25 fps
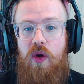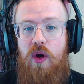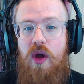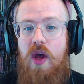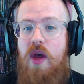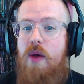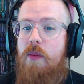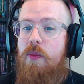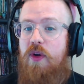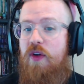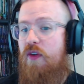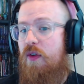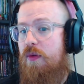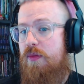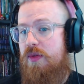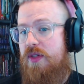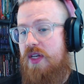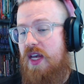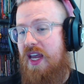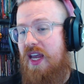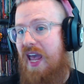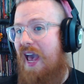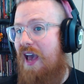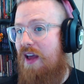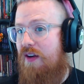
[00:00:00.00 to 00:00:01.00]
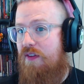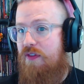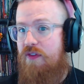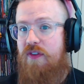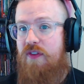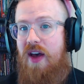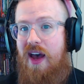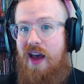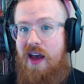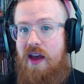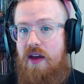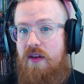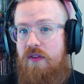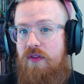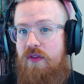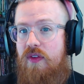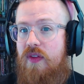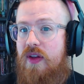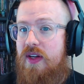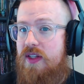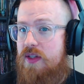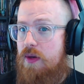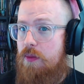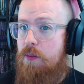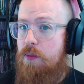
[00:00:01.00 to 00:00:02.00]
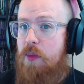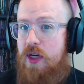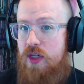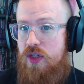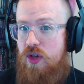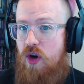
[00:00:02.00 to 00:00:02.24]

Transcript: But if I'm saying add 5, that's a much